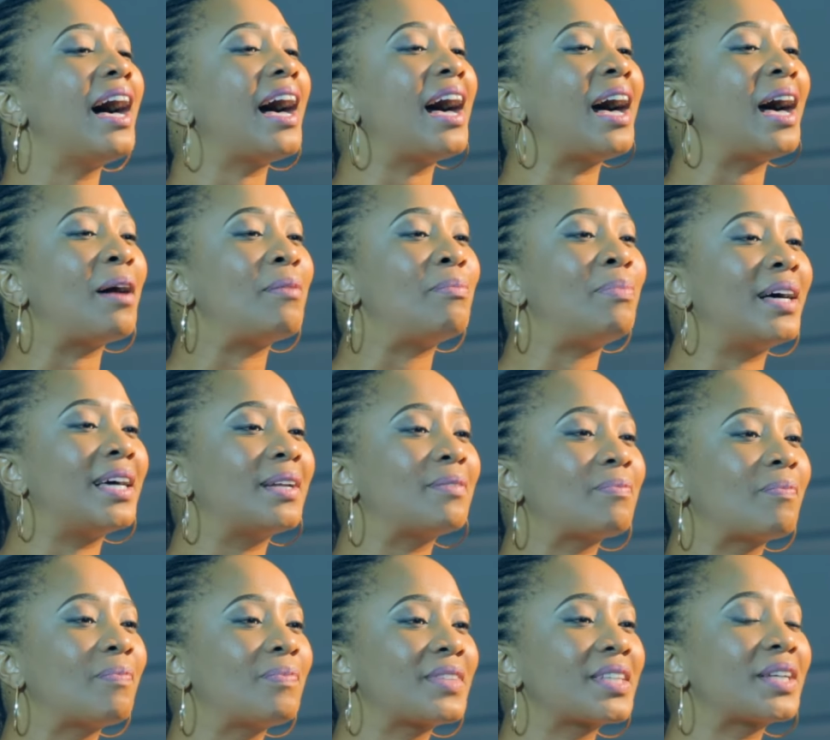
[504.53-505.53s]
But
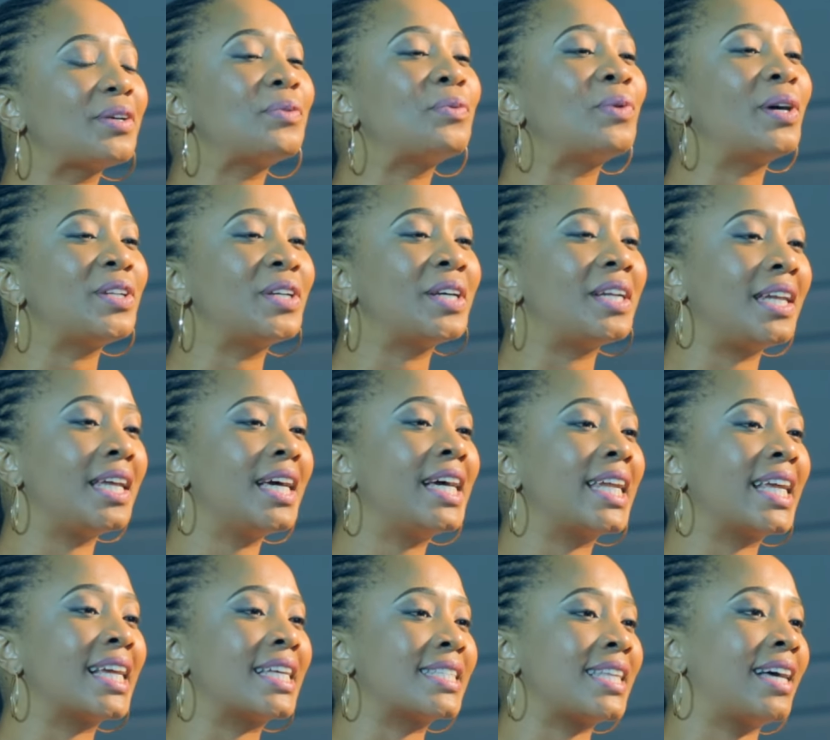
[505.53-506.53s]
what you're
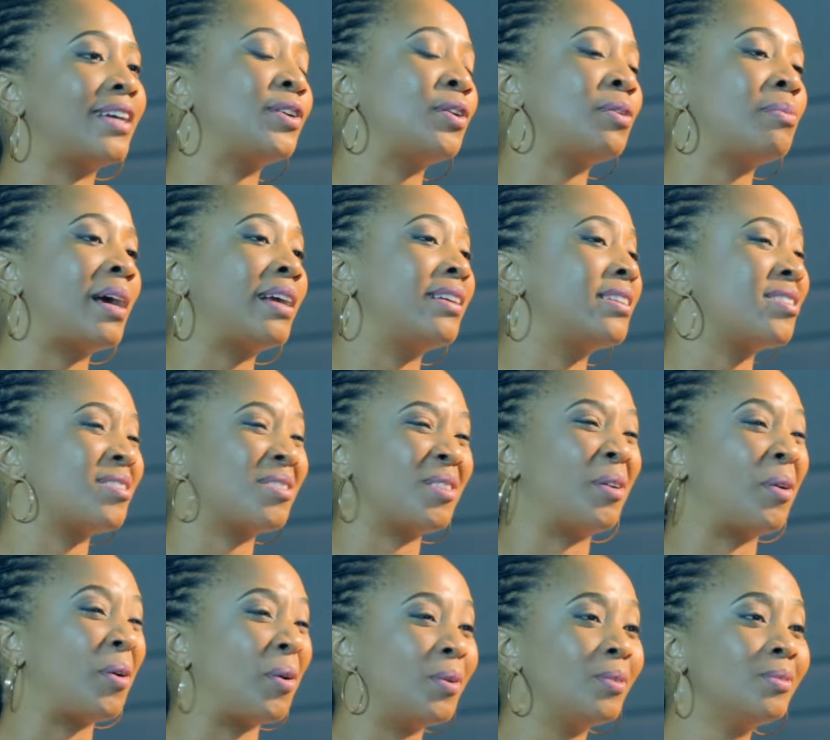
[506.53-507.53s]
learning is that your marriage is
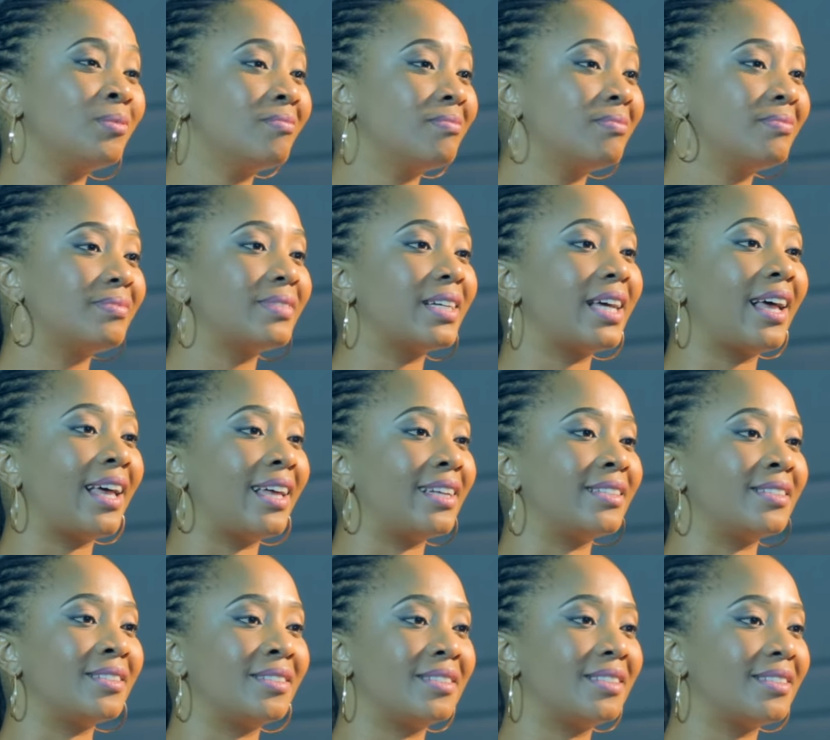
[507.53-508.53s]
your own,
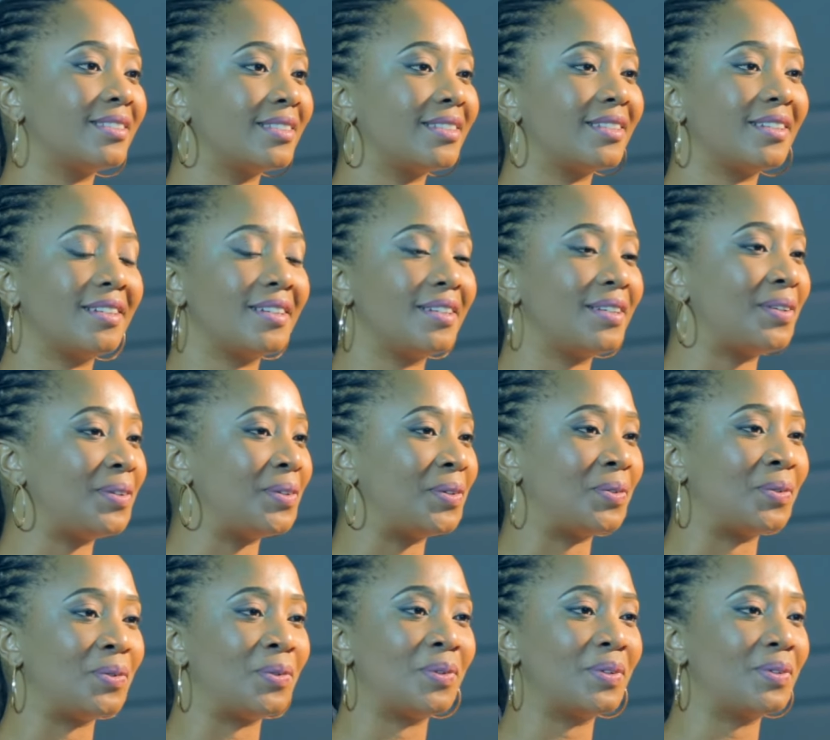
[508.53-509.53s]
and
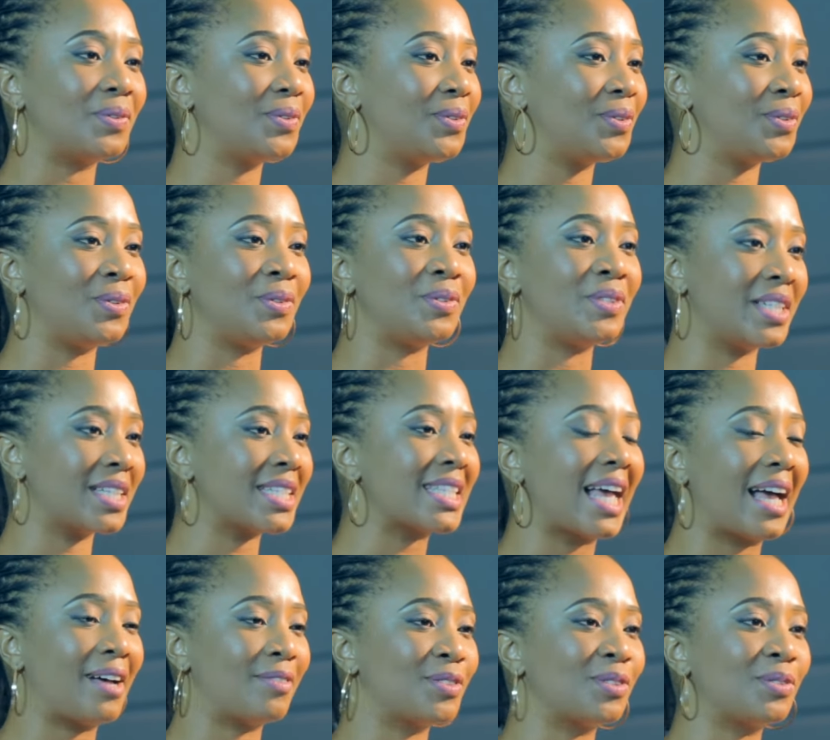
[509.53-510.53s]
you just
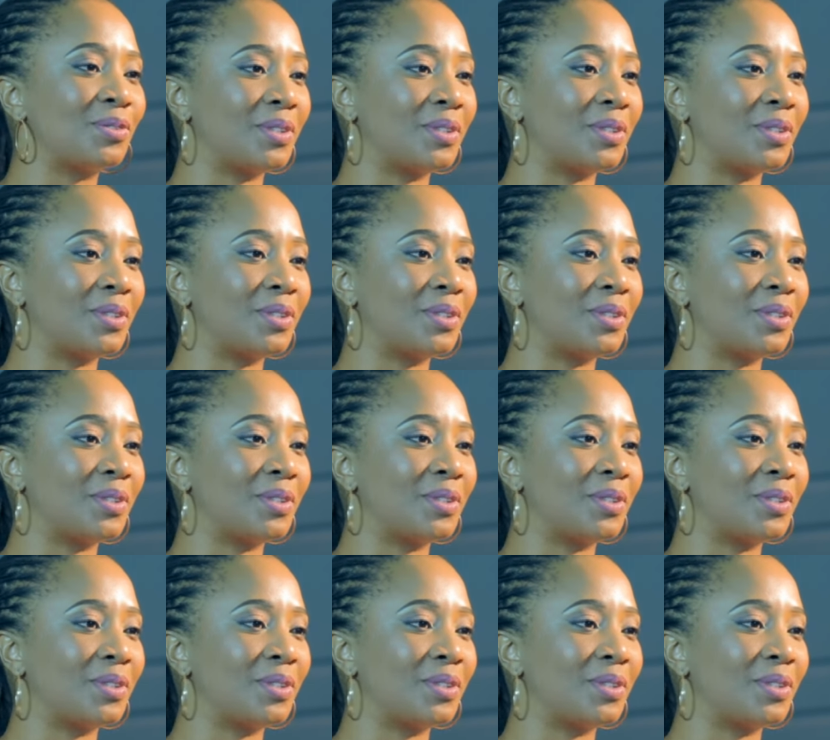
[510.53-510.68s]
have